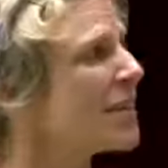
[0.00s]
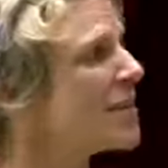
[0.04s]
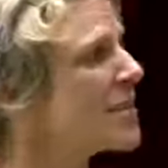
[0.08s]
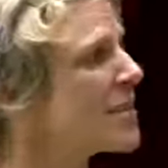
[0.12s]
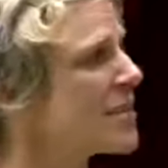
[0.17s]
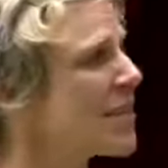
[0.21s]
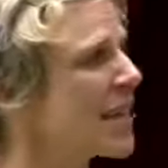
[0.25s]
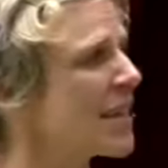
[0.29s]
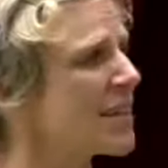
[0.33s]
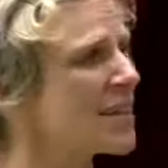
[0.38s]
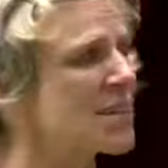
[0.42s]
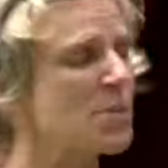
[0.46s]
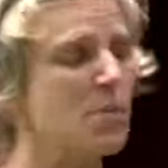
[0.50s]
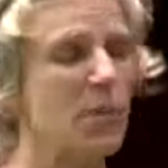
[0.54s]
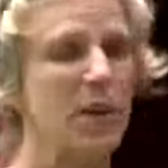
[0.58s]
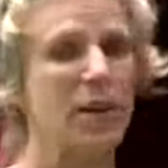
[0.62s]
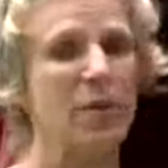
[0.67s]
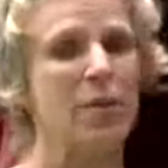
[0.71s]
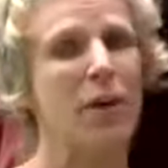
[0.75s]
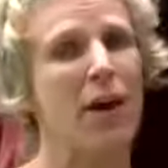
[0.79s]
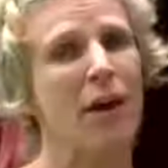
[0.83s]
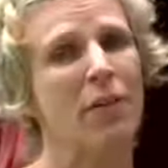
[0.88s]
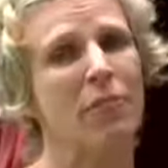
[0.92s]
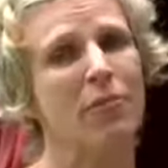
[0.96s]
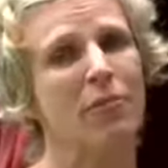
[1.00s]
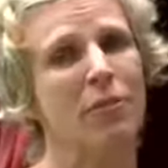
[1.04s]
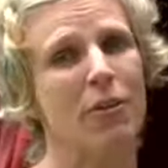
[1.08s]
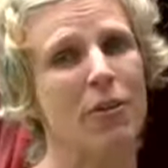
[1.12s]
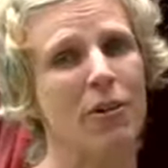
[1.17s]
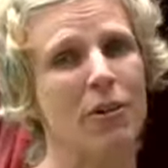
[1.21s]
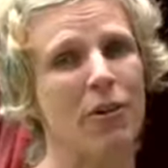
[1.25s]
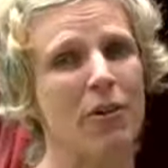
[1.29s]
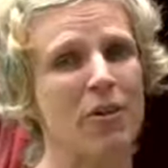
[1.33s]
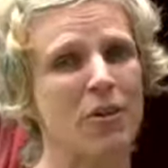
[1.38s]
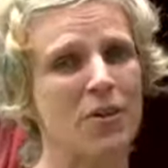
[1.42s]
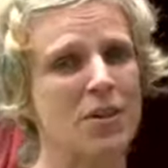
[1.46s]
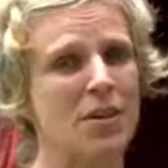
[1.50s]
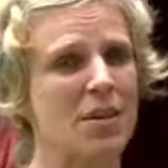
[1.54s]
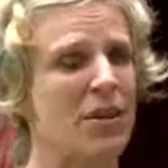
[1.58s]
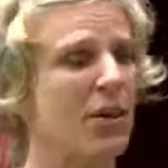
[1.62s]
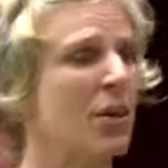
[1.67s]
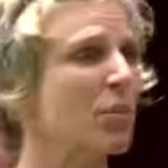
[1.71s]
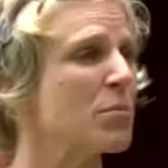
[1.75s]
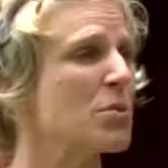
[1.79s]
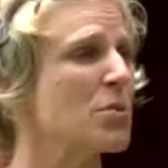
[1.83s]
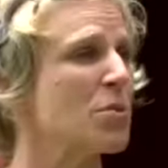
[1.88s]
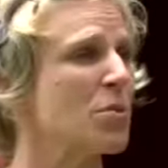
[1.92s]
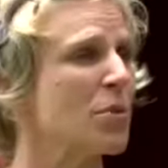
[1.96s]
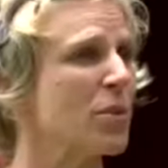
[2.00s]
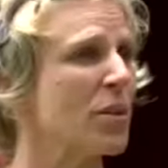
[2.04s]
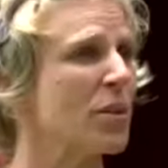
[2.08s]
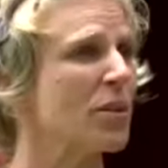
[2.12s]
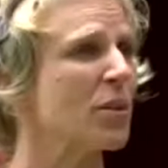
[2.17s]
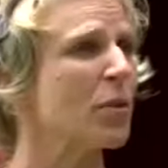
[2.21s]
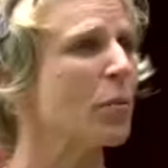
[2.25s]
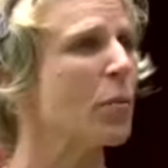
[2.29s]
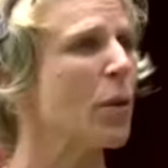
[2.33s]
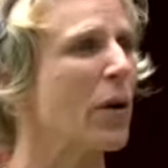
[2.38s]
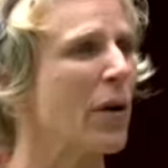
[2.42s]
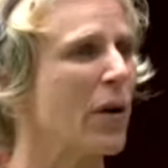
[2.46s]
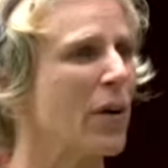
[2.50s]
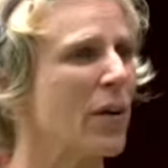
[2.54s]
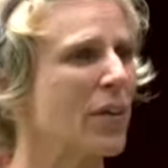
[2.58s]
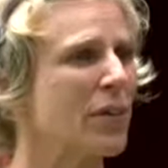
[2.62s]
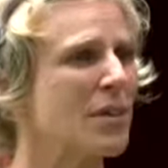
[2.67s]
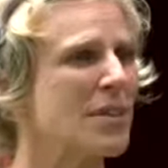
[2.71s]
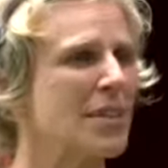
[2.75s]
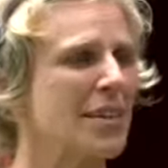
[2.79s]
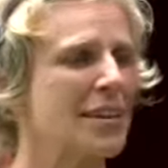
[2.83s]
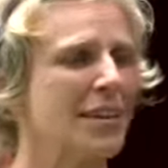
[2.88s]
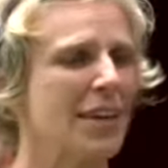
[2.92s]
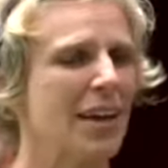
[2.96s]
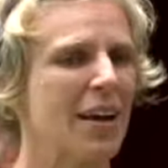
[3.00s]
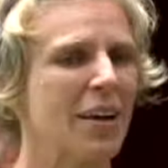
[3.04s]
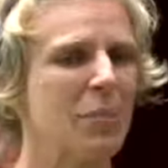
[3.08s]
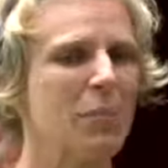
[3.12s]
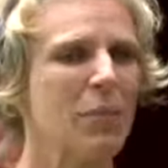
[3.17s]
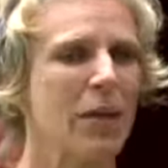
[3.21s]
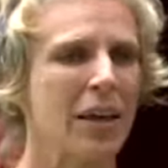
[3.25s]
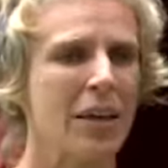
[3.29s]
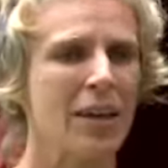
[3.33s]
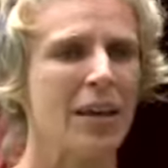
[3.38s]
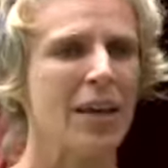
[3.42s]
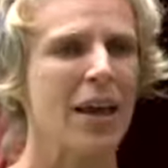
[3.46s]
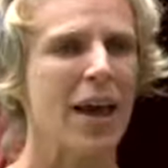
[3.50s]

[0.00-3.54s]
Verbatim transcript: This tent's been around for a long time touring the world, and um,